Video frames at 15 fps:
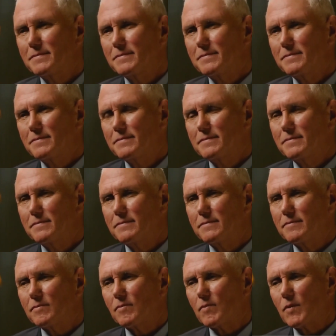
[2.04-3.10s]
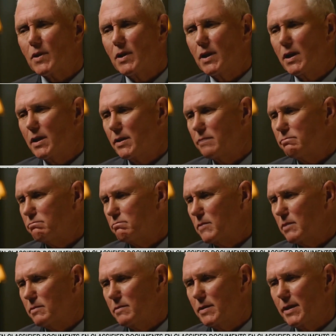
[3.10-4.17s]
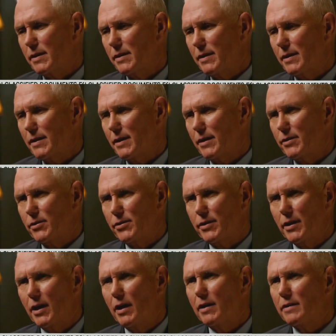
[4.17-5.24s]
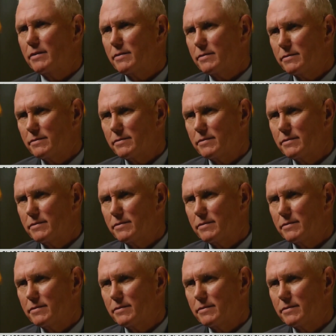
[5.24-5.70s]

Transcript: White House? Uh, I, I, did not.